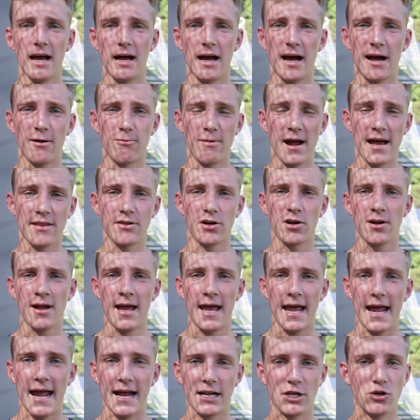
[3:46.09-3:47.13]

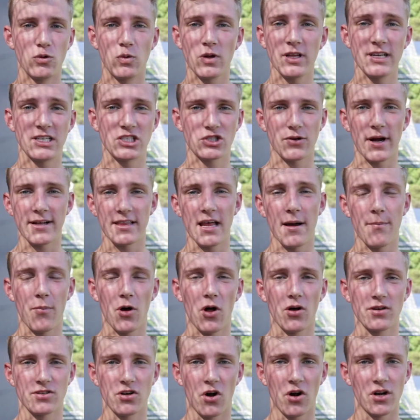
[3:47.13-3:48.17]
and you really strike that
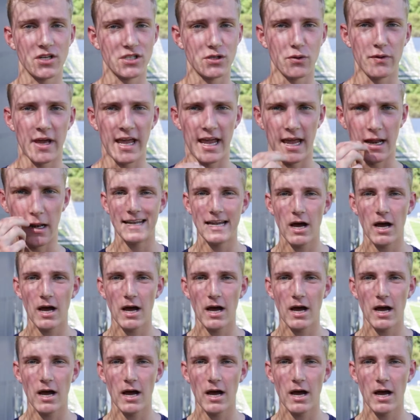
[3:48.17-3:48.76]
ball as hard as you can.